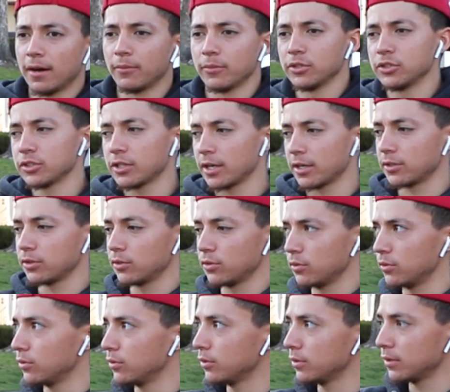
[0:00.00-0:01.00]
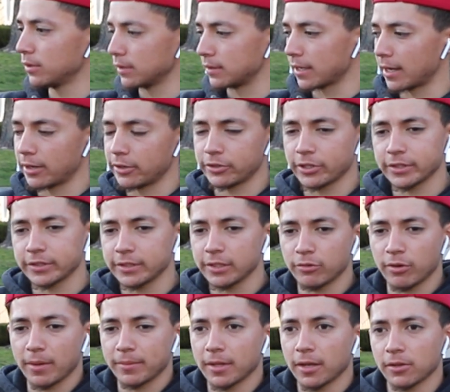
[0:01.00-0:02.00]
We just got to do the tire
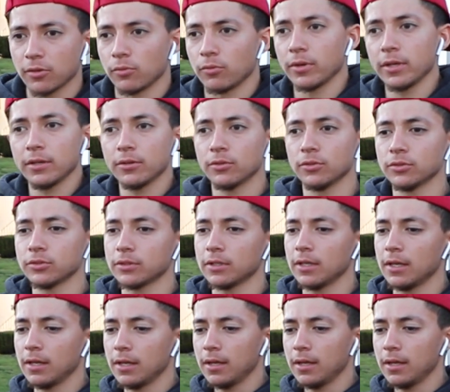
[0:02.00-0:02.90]
dressing, wipe down the wheels,